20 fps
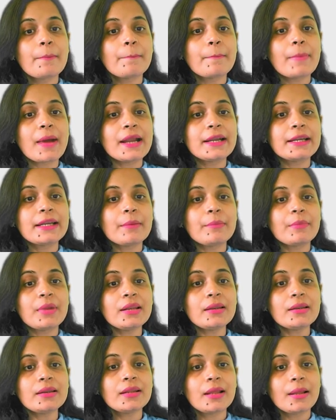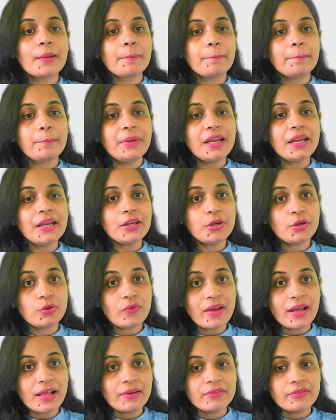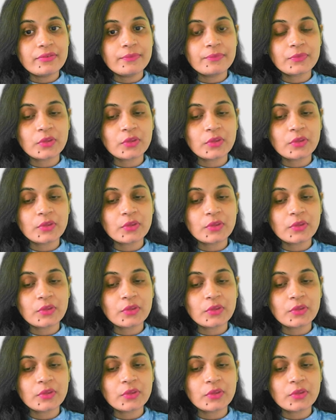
vitamin B12.